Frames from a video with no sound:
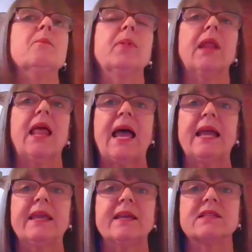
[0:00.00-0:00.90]

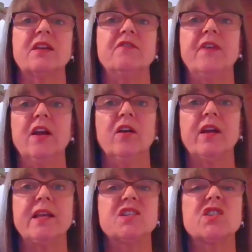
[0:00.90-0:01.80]
Plaque is a very
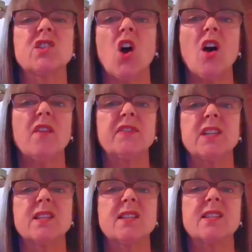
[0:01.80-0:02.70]
soft,
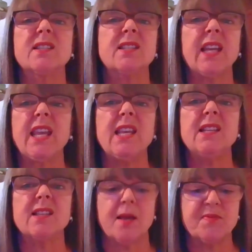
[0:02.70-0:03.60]
sticky
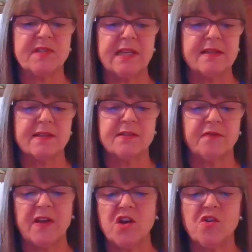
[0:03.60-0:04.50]
substance
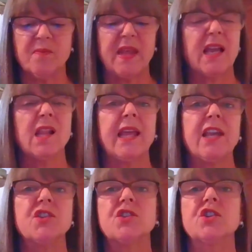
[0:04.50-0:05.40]
film that
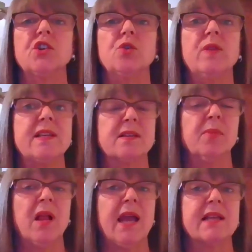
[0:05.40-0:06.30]
clings to these
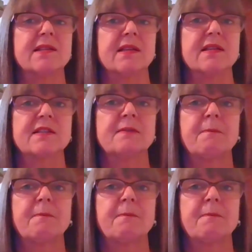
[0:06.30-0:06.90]
appliances.